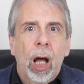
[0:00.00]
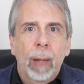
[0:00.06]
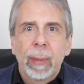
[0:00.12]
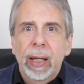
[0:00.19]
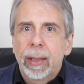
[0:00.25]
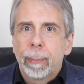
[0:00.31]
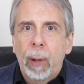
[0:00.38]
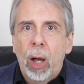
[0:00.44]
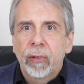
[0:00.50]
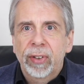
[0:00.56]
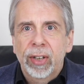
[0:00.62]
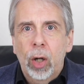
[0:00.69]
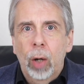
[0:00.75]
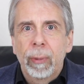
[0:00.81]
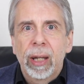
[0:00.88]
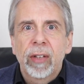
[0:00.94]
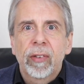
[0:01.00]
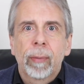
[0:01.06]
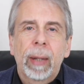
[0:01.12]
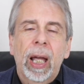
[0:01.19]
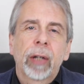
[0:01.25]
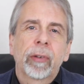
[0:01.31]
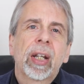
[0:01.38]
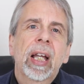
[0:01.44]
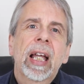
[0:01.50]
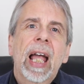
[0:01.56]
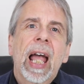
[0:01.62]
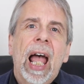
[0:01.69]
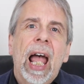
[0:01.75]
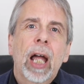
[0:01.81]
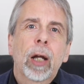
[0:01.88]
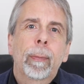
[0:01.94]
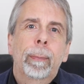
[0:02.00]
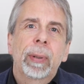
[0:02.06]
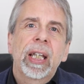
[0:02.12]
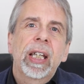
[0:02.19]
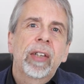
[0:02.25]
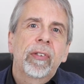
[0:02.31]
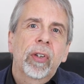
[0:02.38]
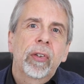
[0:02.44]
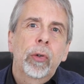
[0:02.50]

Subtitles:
I made a passing comment about how bees